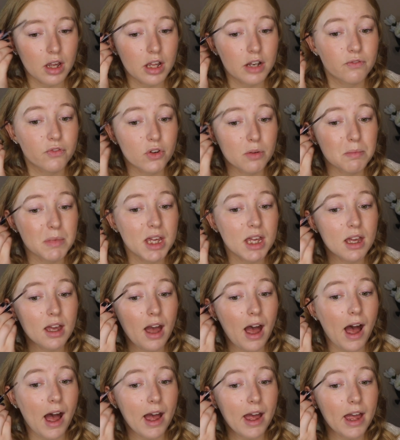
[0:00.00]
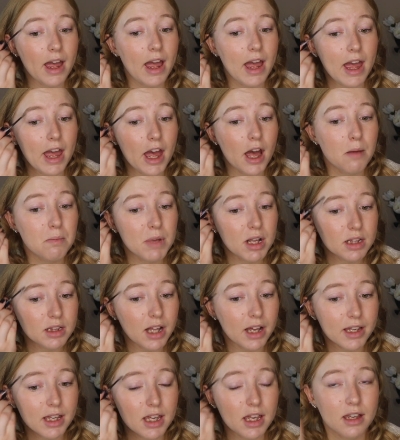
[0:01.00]
And for me, I am
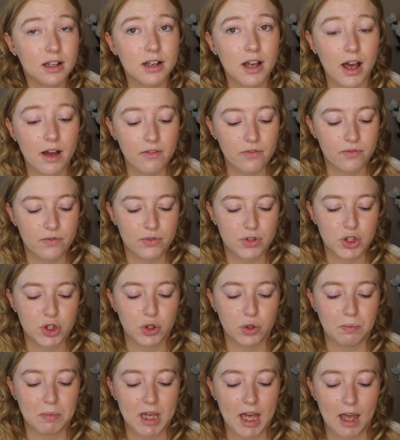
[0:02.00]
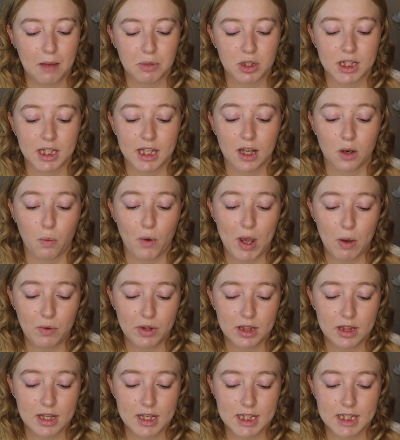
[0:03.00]
lucky enough to be able to get away
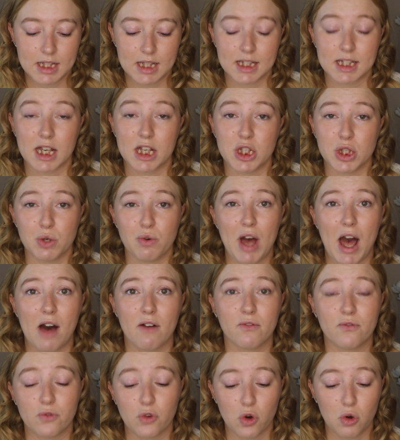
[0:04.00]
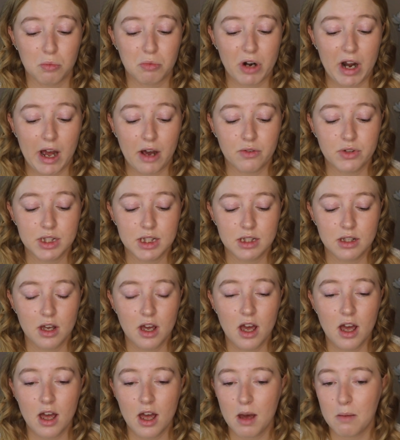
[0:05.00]
with this since I do have full brows.
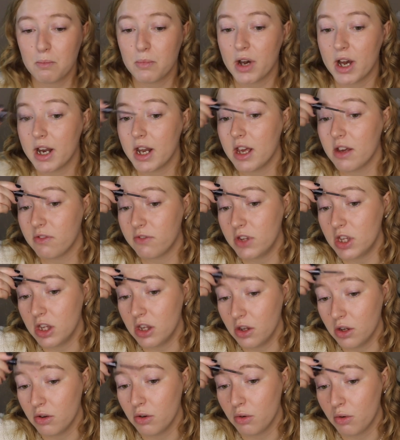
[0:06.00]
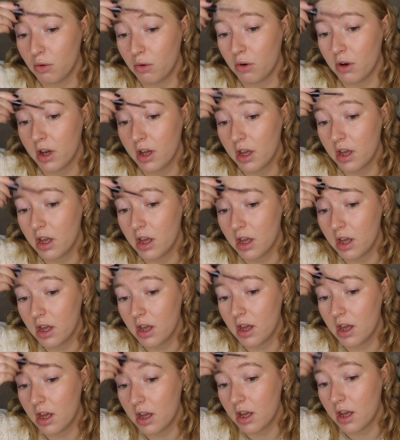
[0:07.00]
But if you
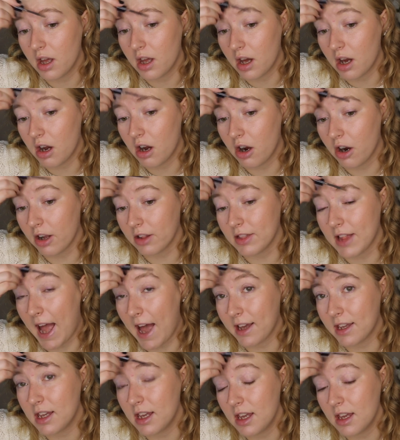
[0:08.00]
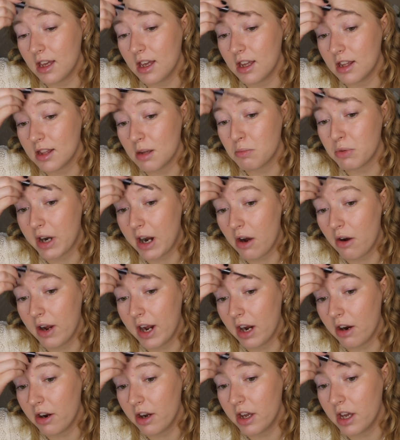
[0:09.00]
are lacking in the brow
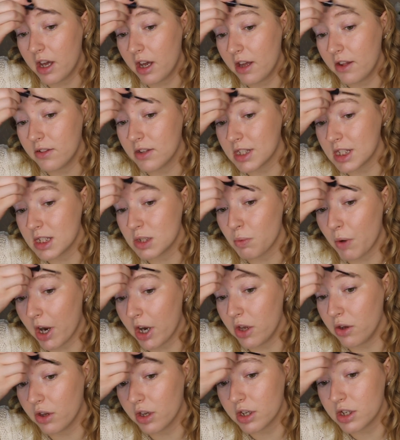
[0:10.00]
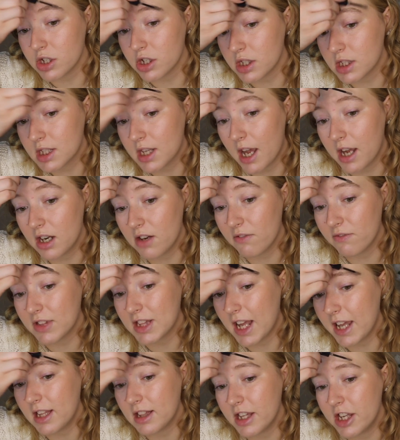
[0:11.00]
area, this is where you can just kind
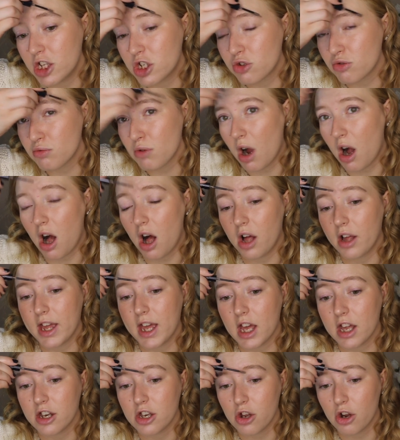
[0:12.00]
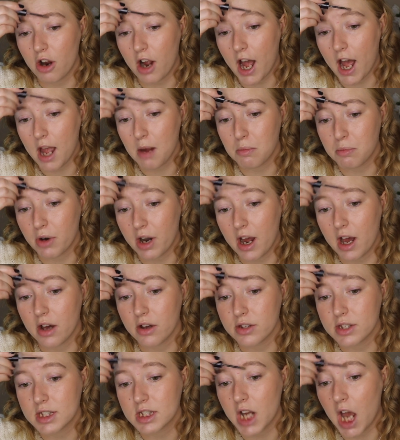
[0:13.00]
of lightly draw in your
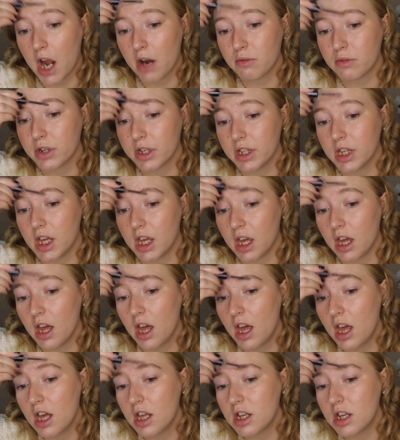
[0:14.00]
eyebrows, not really